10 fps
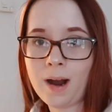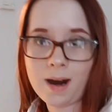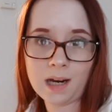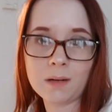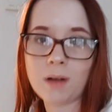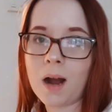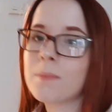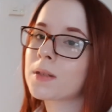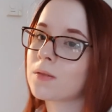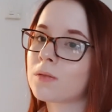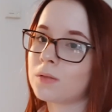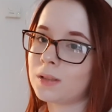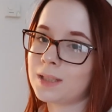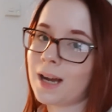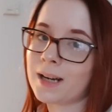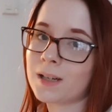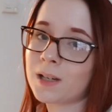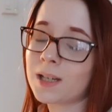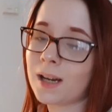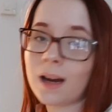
I am absolutely knackered.